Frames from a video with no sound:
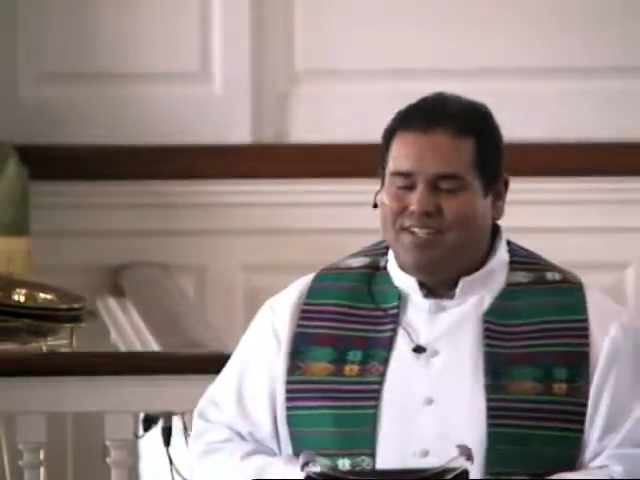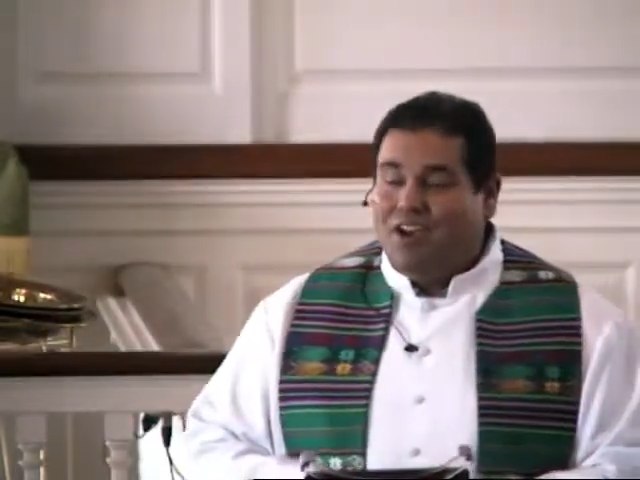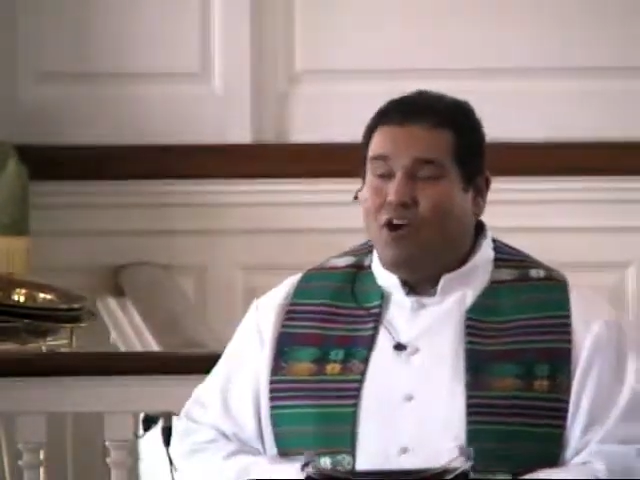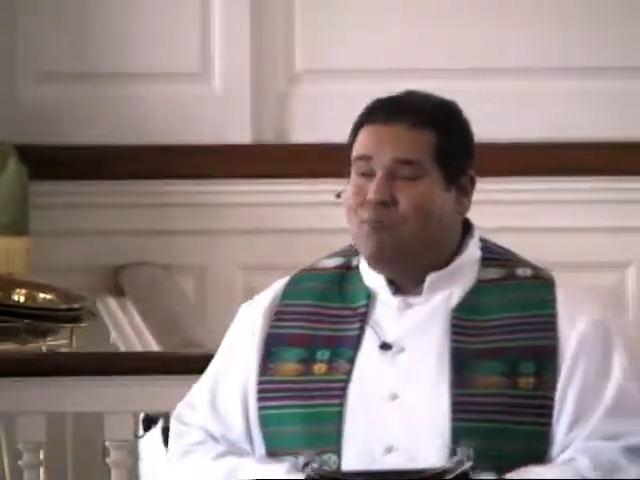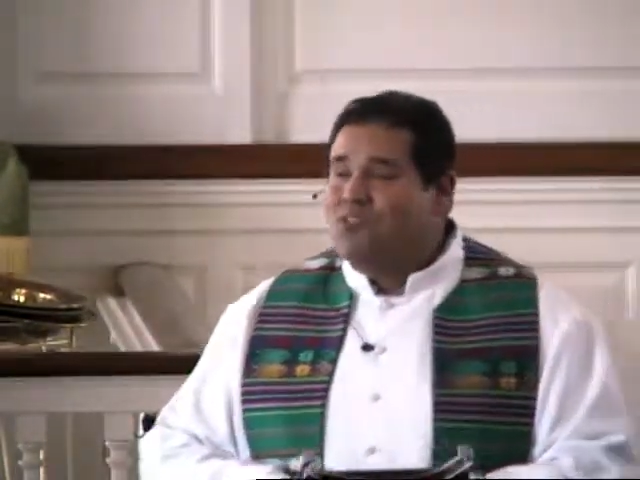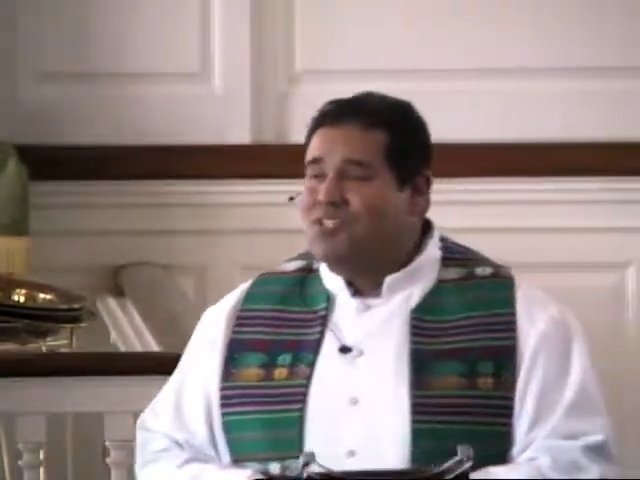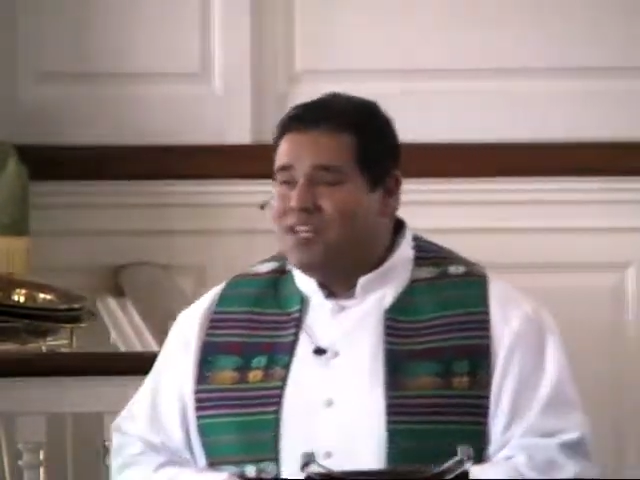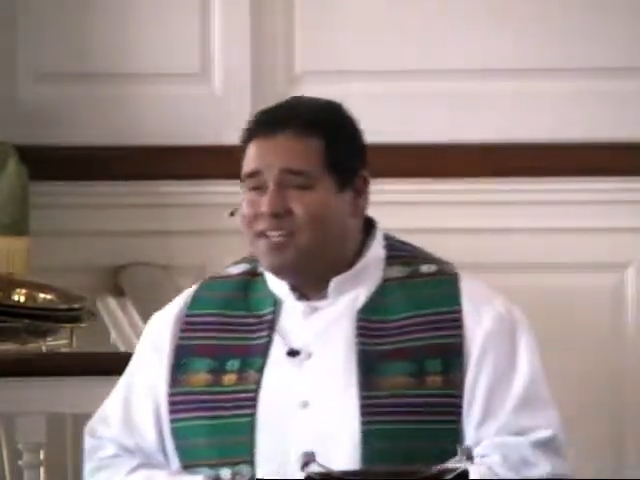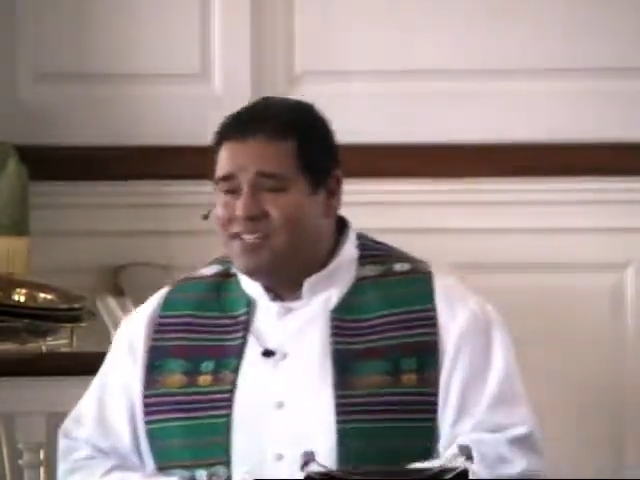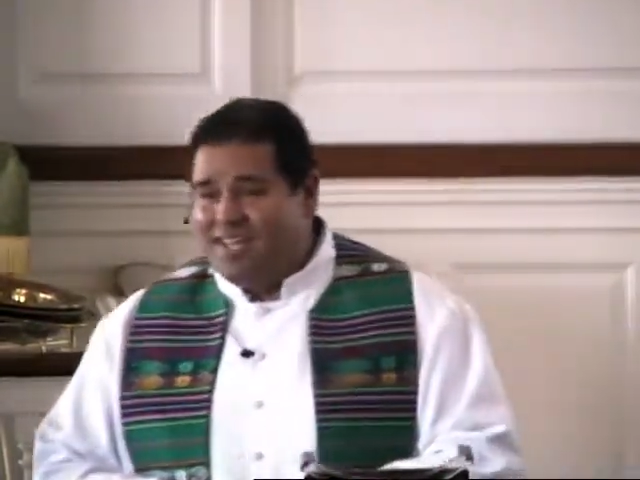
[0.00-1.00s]
almost
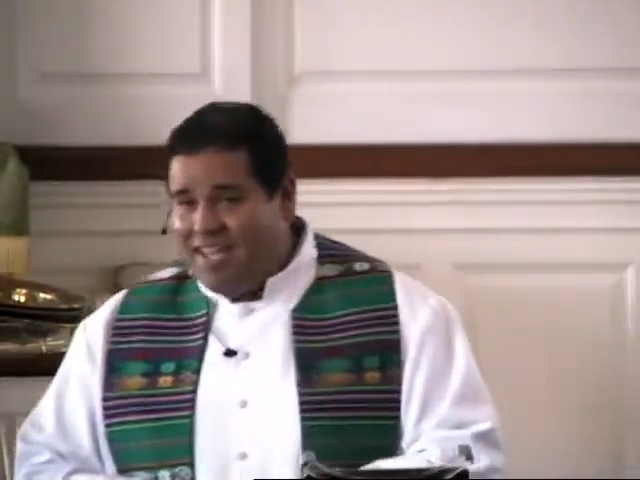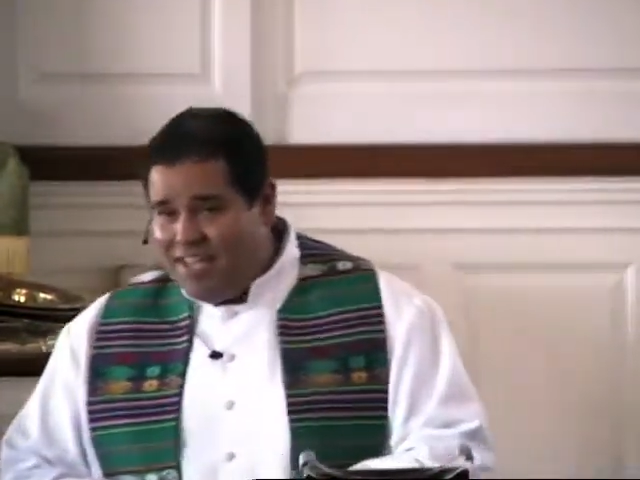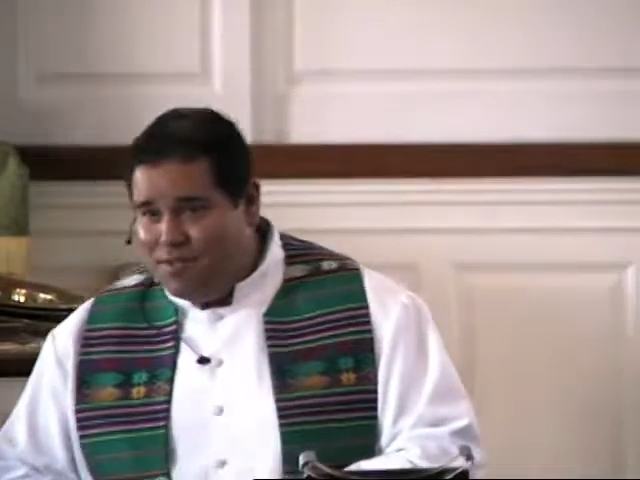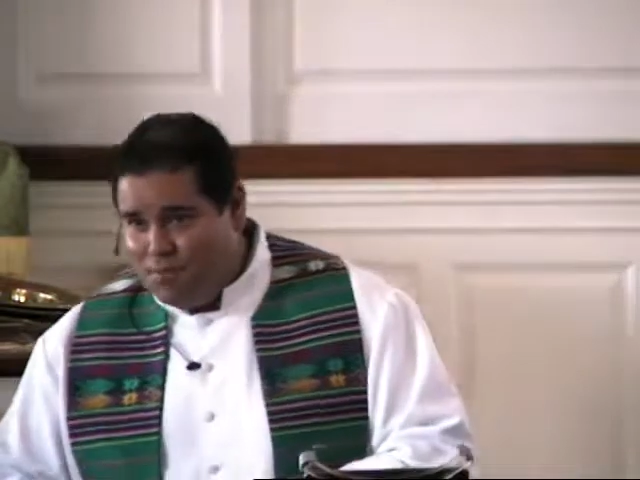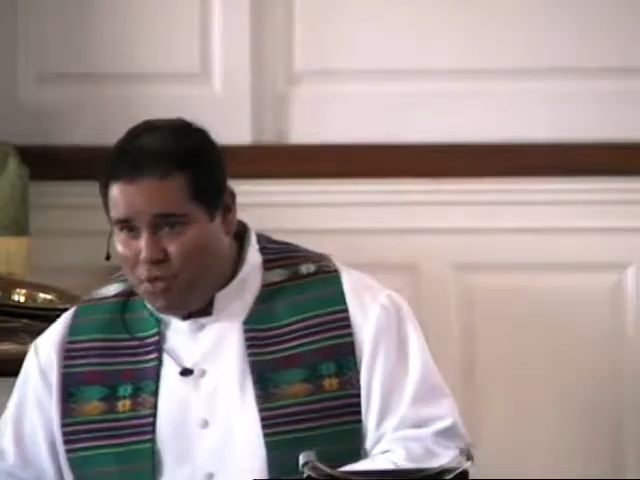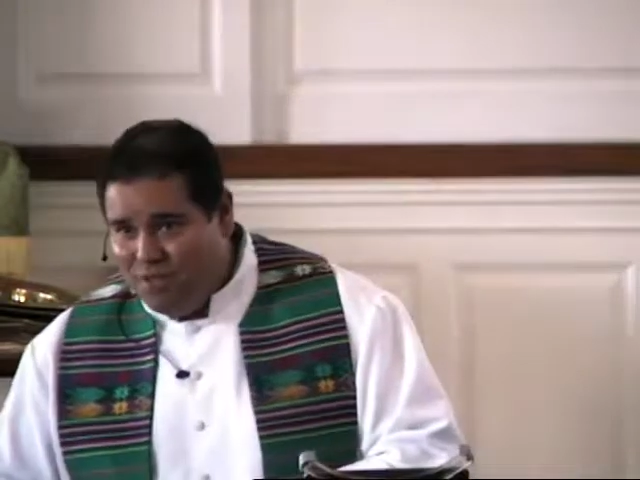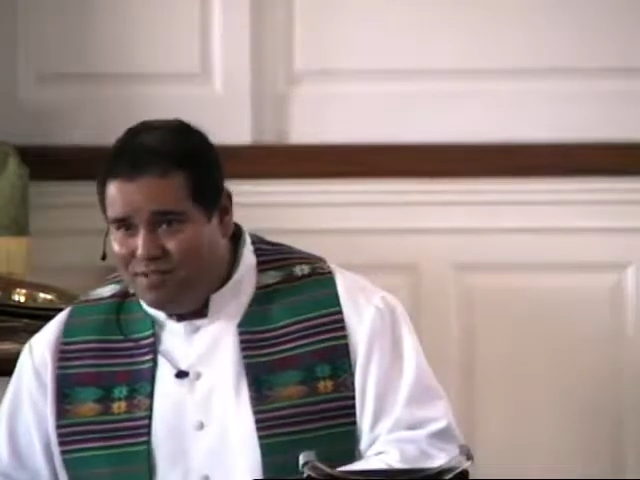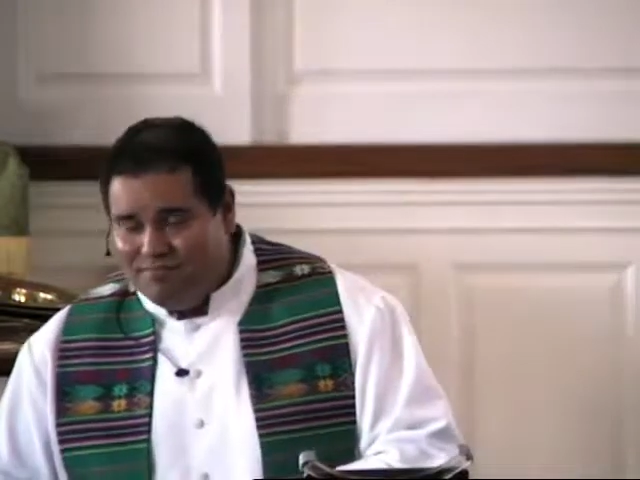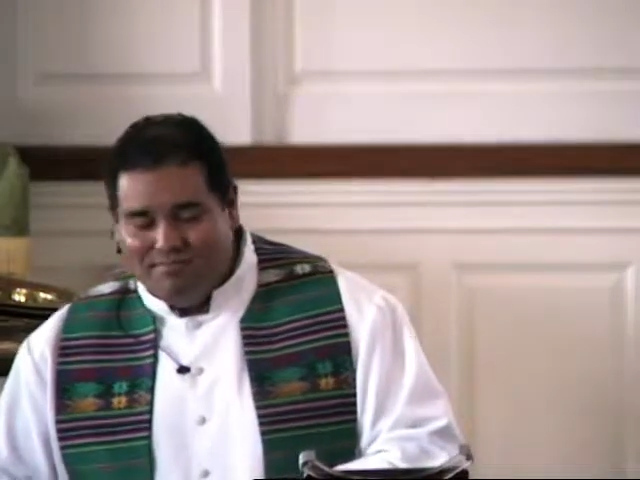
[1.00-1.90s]
unattainable,